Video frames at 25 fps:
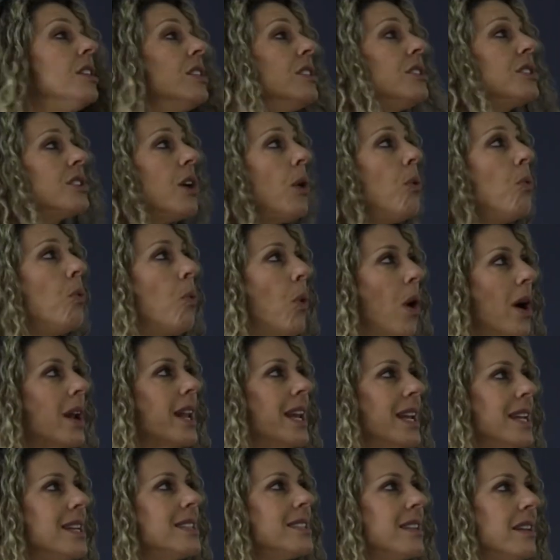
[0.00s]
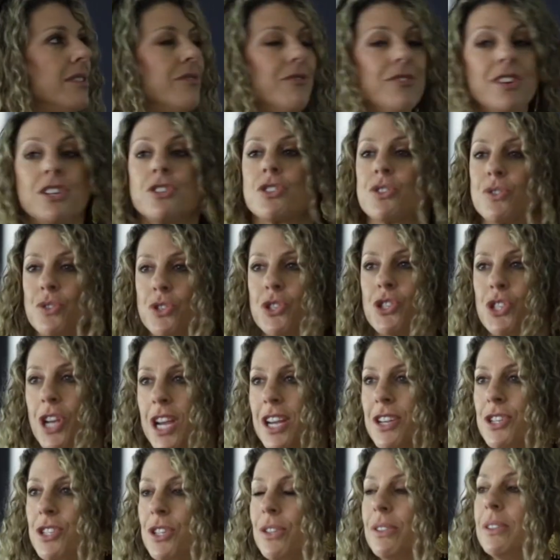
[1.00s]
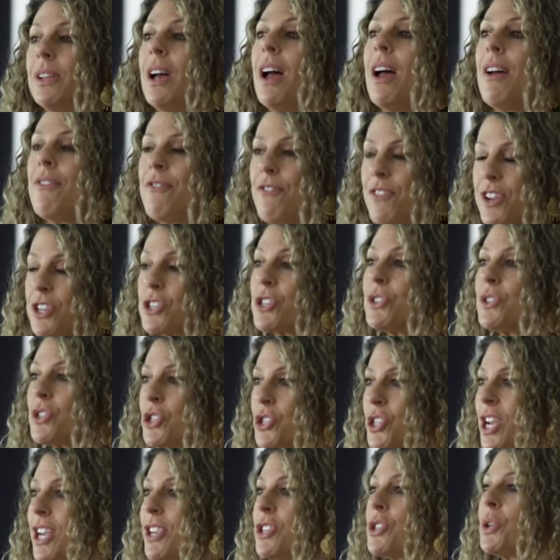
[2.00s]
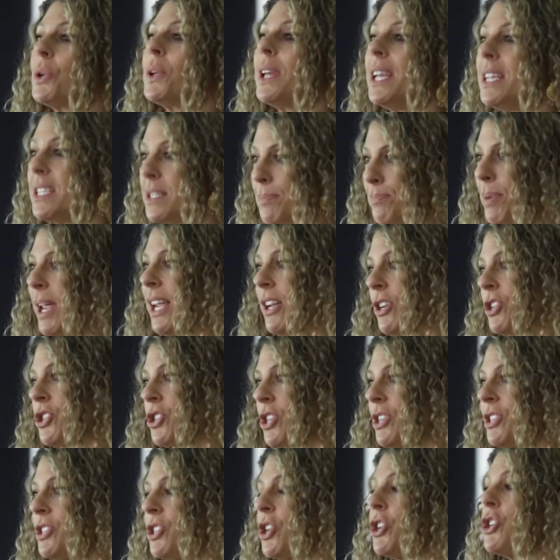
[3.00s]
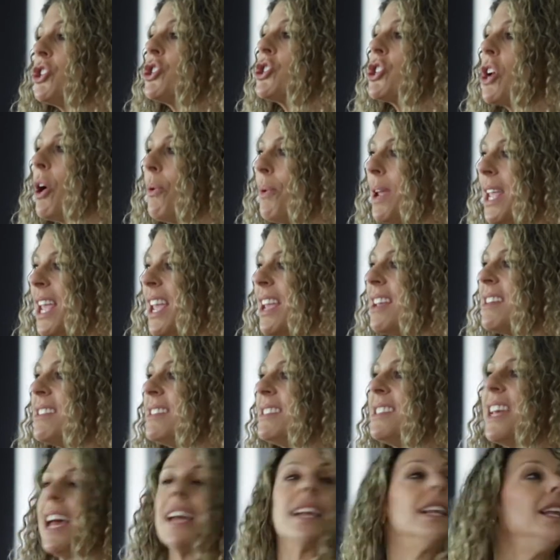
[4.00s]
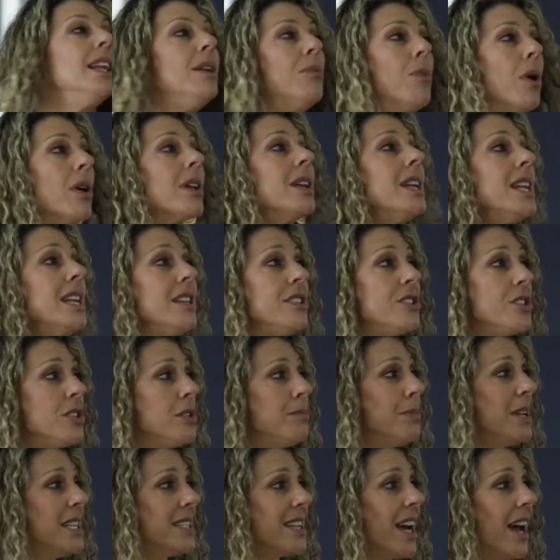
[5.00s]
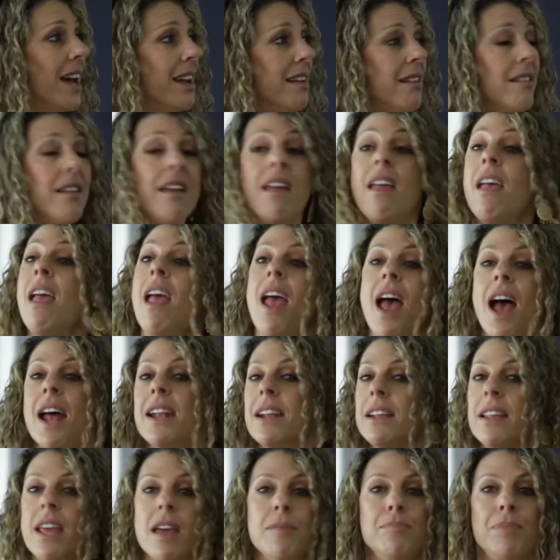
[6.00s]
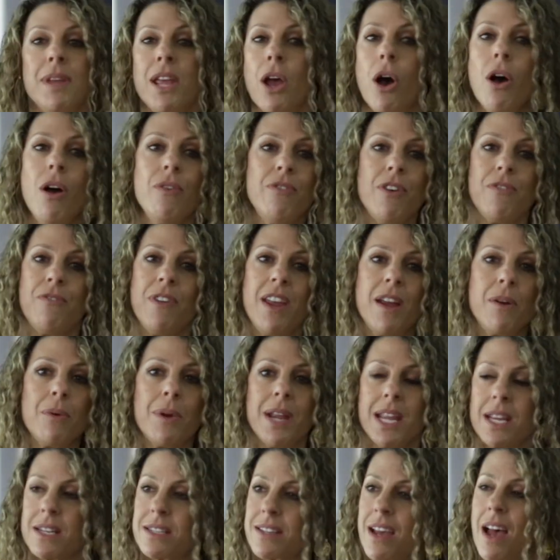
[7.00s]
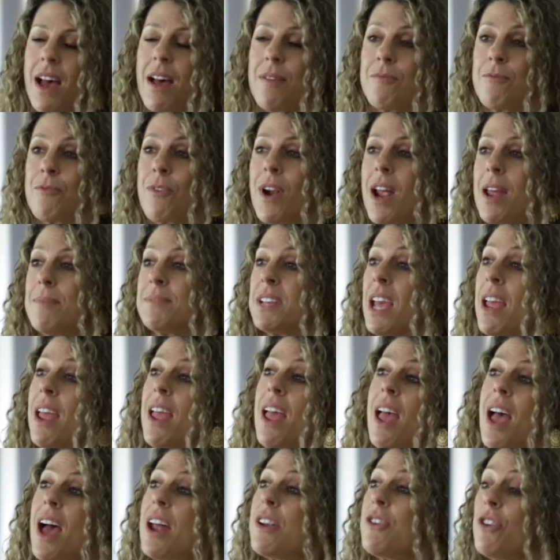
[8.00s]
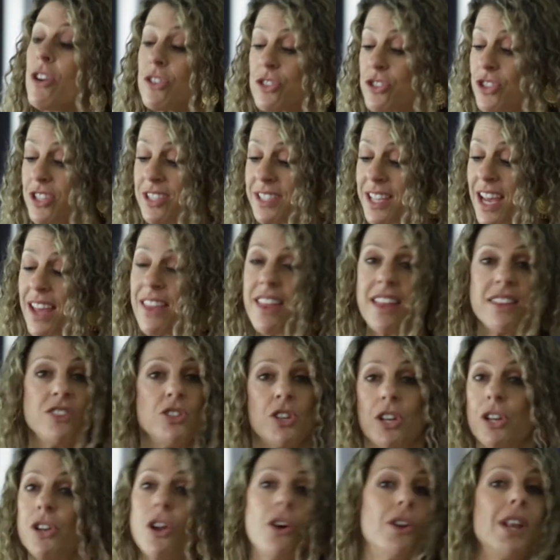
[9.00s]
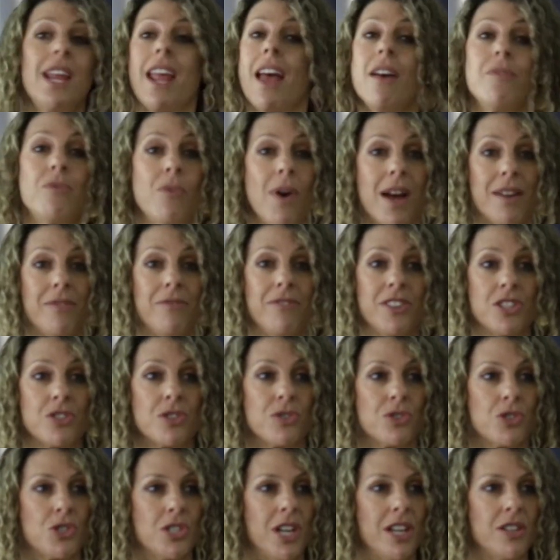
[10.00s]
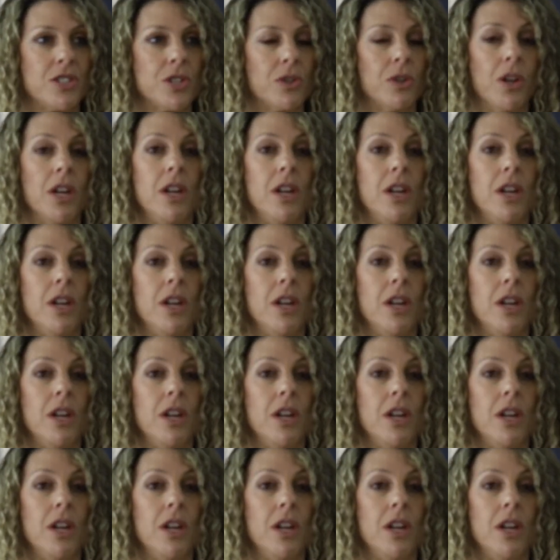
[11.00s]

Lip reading: So what is a visual schedule? A visual schedule is pictures showing exactly what needs to be done, and it can be over varying time frames, and not to say that you can only have one visual schedule.